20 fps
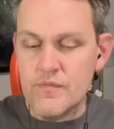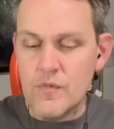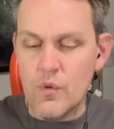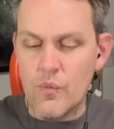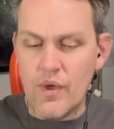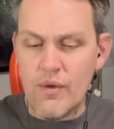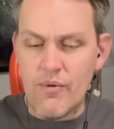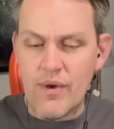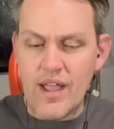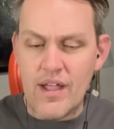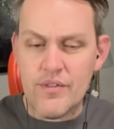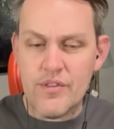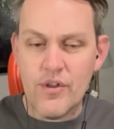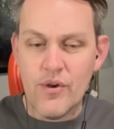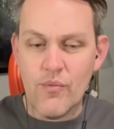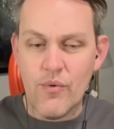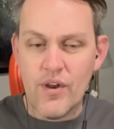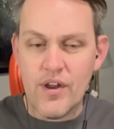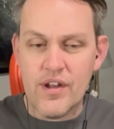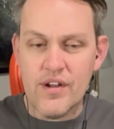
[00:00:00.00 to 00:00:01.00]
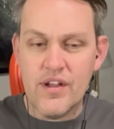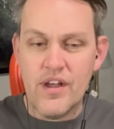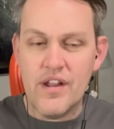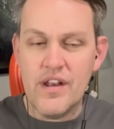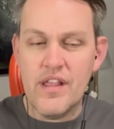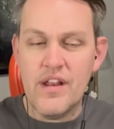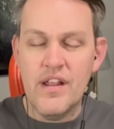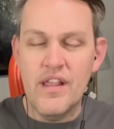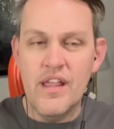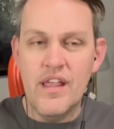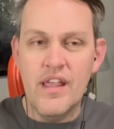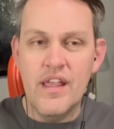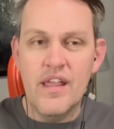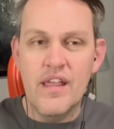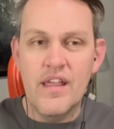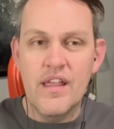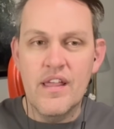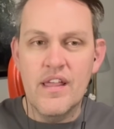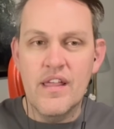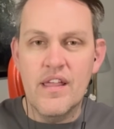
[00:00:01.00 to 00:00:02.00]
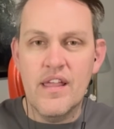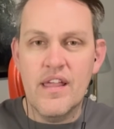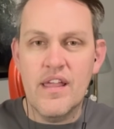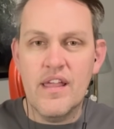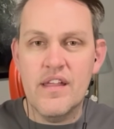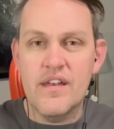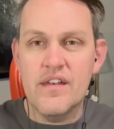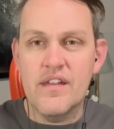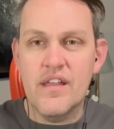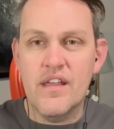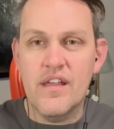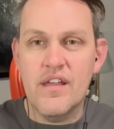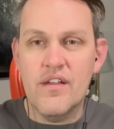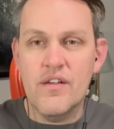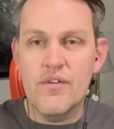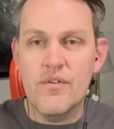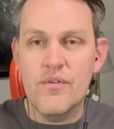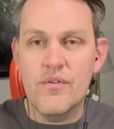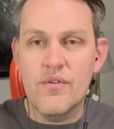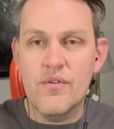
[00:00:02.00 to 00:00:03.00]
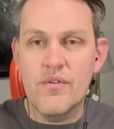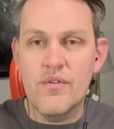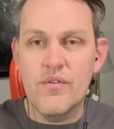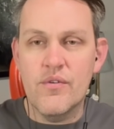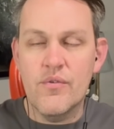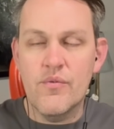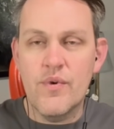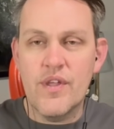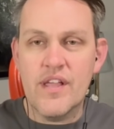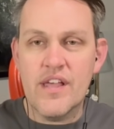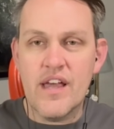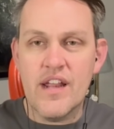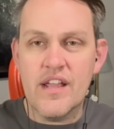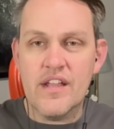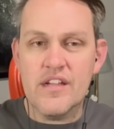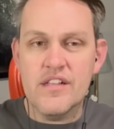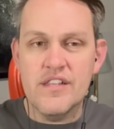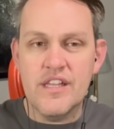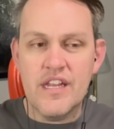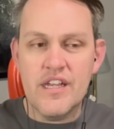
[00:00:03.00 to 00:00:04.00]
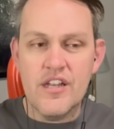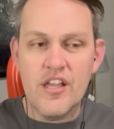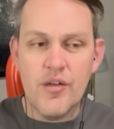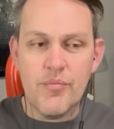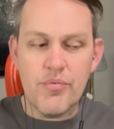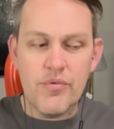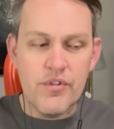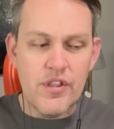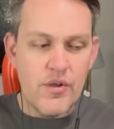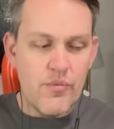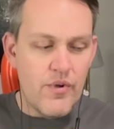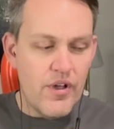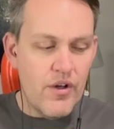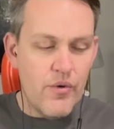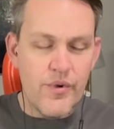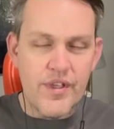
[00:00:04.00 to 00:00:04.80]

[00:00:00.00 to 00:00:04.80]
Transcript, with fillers: we were out there working on it, and uh, we got it cleaned up really well.